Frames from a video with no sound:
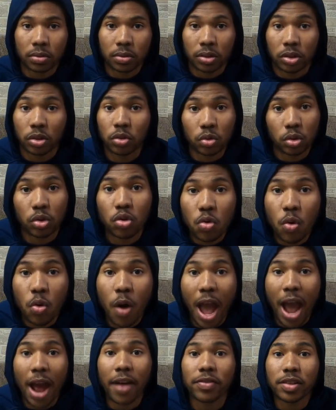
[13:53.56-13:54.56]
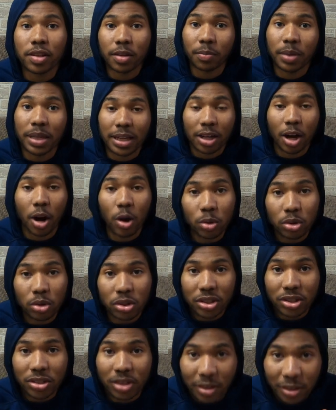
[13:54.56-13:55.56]
You you have to be,
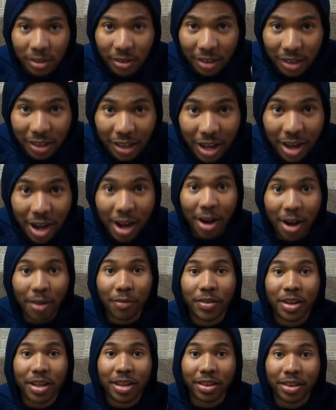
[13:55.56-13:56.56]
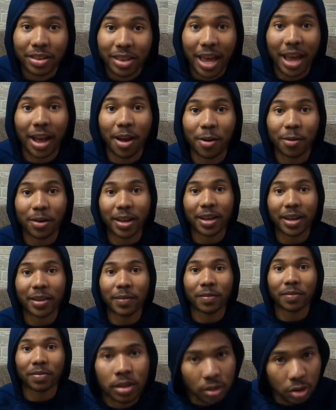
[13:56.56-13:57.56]
coaches love that, okay?
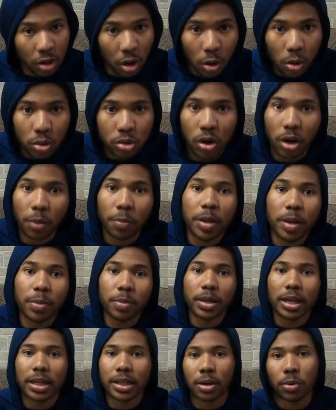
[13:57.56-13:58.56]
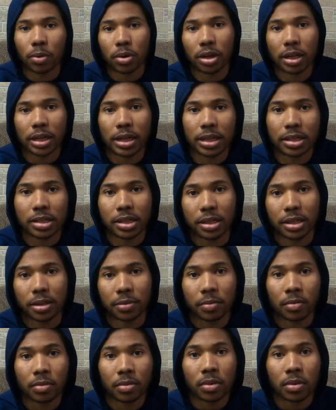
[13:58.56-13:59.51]
Those are people that they want on their team.